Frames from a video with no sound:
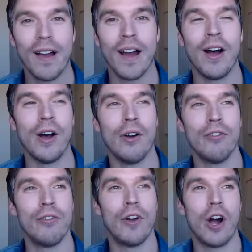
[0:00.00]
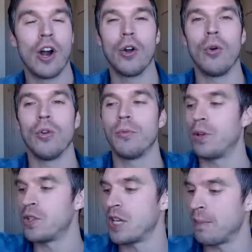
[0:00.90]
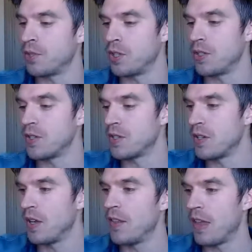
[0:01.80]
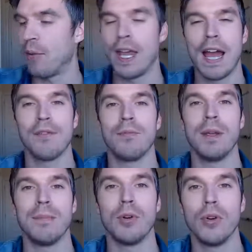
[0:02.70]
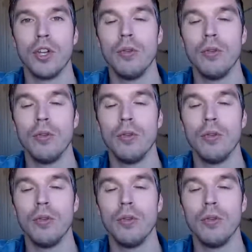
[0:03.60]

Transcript: of our old perceptions that we have of people.